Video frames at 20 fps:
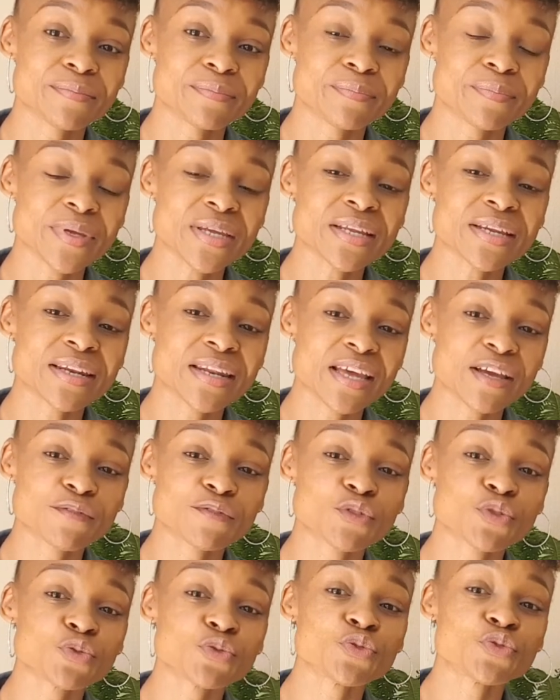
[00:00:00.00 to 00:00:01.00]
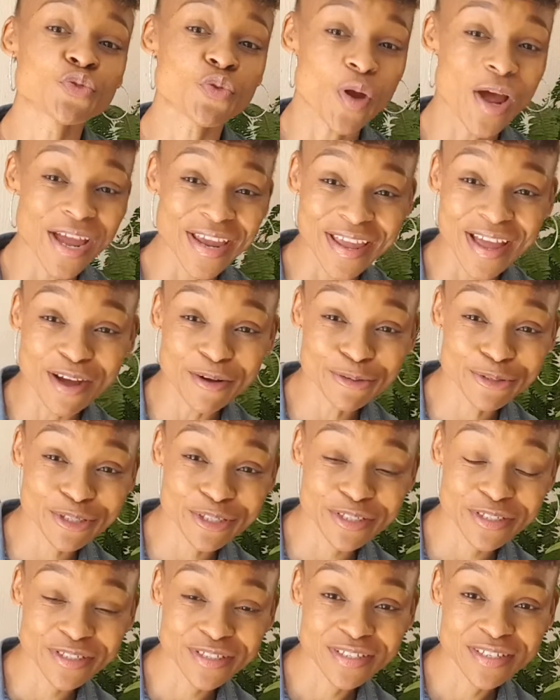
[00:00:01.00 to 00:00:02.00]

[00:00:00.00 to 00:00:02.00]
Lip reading: being left to dry out